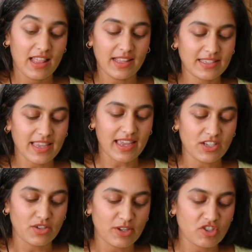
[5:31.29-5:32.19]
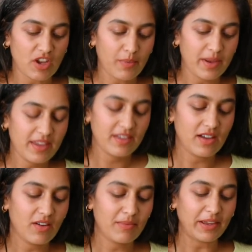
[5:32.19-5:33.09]
Let's get into it, shall we?
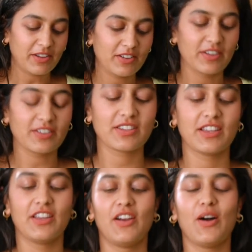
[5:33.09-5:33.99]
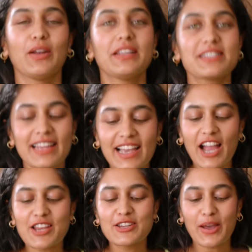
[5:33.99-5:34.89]
Oh my goodness. Honestly,
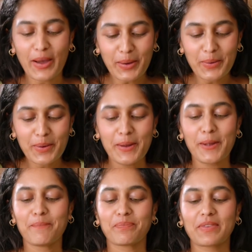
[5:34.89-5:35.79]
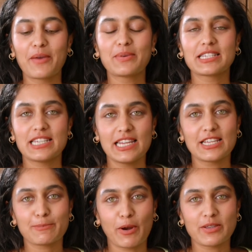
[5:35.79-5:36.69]
I know it was a
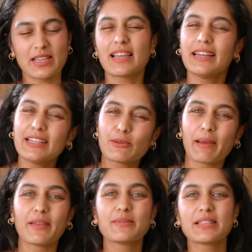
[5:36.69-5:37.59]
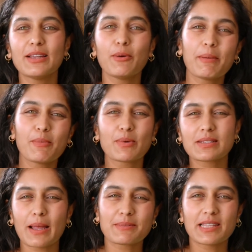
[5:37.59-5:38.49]
tedious process, a little bit. There was a little bit more
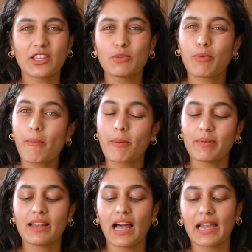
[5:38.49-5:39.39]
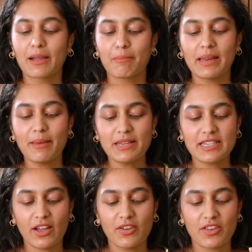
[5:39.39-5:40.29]
steps than you'd probably like, but let me
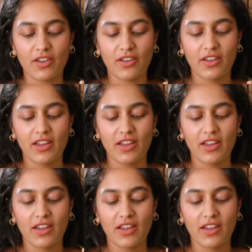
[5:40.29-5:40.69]
tell you,